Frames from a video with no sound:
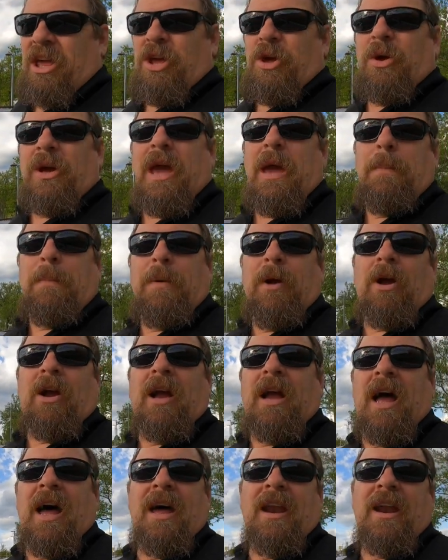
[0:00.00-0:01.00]
You keep your
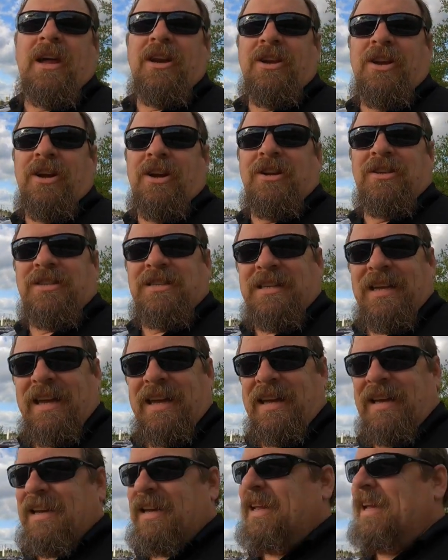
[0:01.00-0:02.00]
gun under your
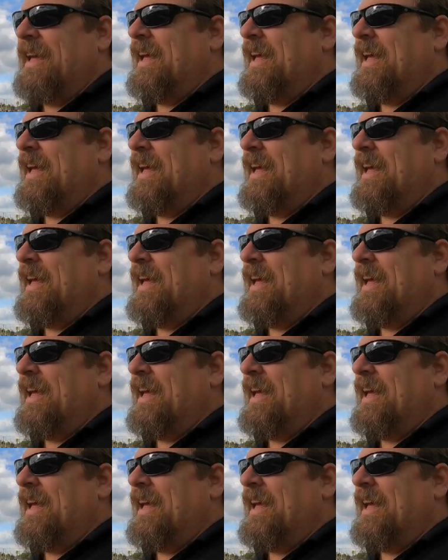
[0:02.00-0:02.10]
seat.